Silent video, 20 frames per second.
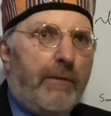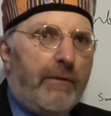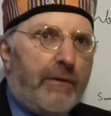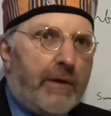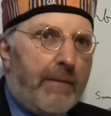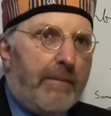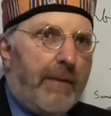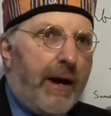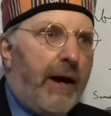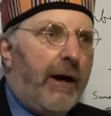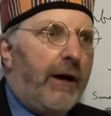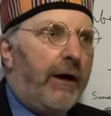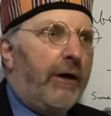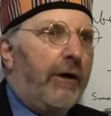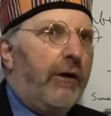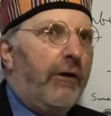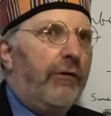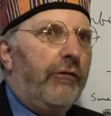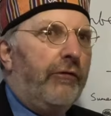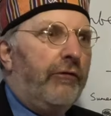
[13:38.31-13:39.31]
the
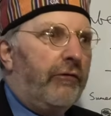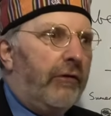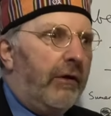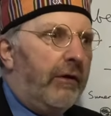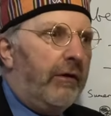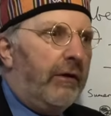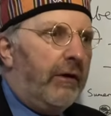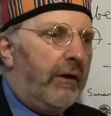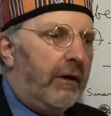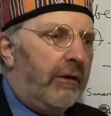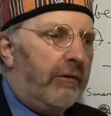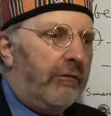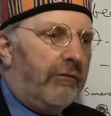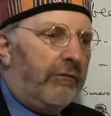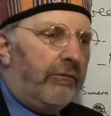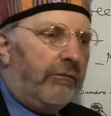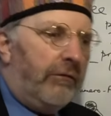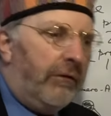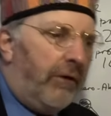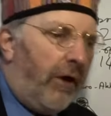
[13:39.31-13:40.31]
Americas and the
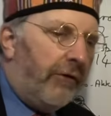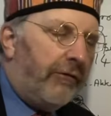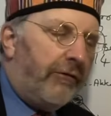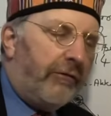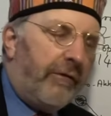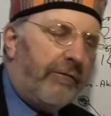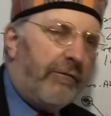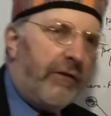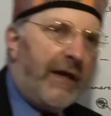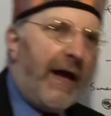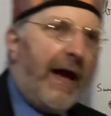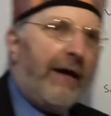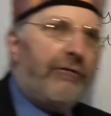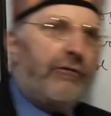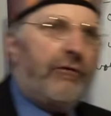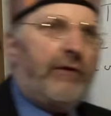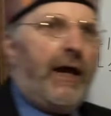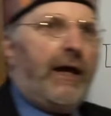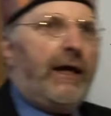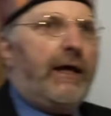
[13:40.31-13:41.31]
loss of the
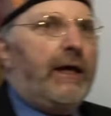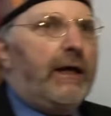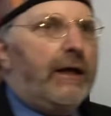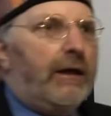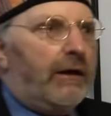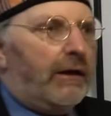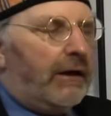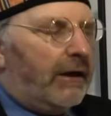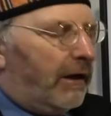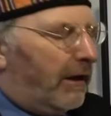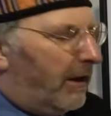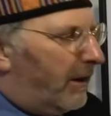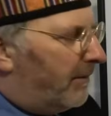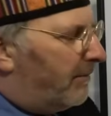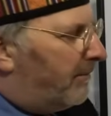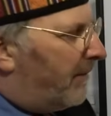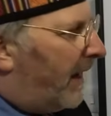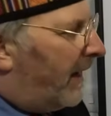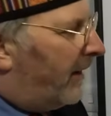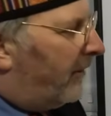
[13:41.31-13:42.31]
Aztec, Inca
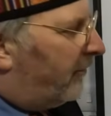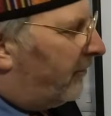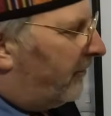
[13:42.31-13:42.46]
and Maya